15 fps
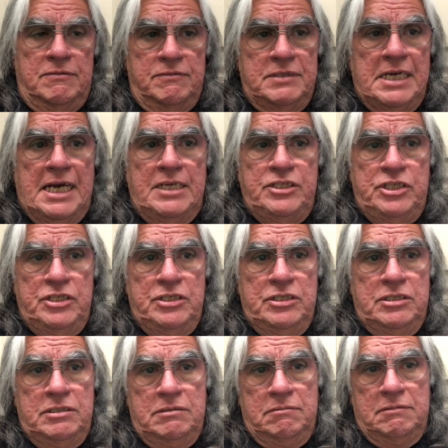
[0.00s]

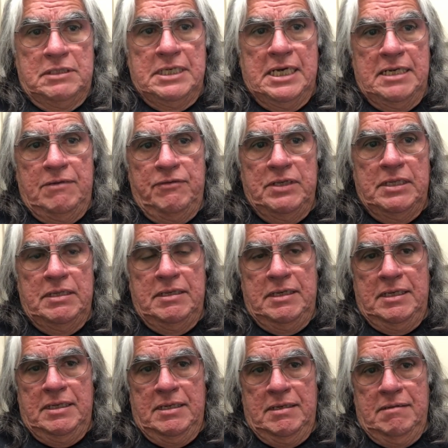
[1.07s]
gotchas kind of
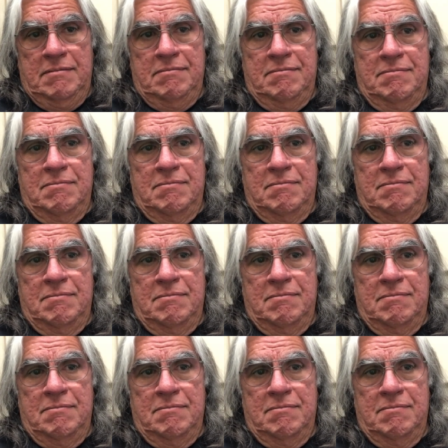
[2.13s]
in